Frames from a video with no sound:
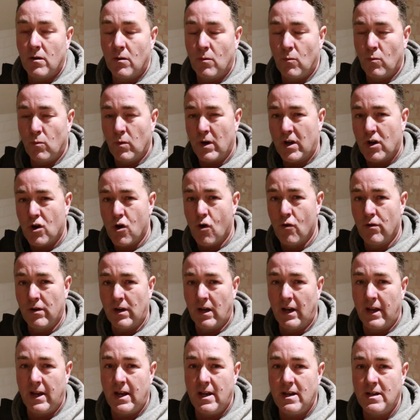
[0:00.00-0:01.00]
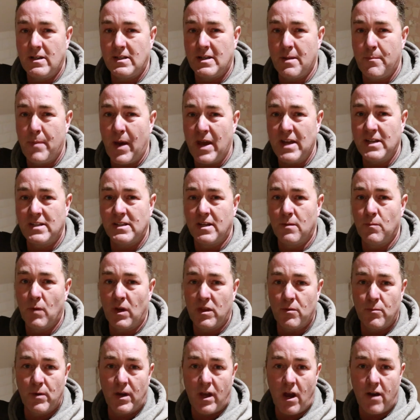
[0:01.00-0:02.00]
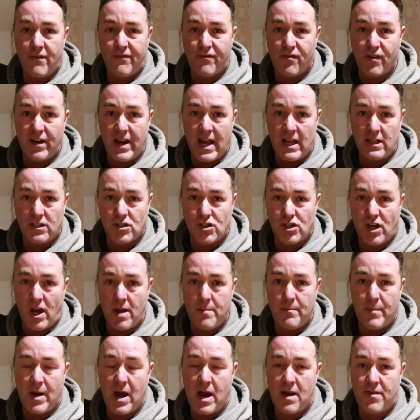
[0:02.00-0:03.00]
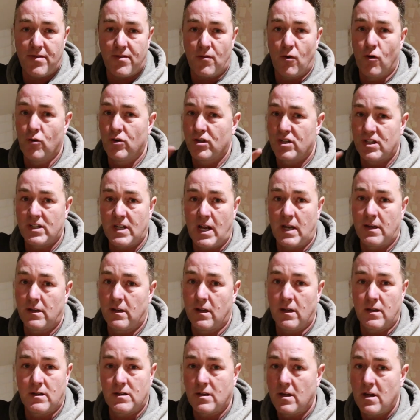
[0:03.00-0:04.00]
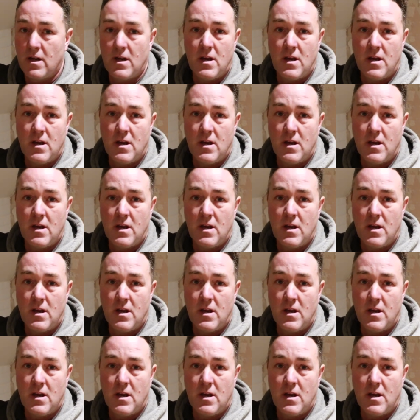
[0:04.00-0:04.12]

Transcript: We're currently debating whether we go for an L-shaped bath or a standard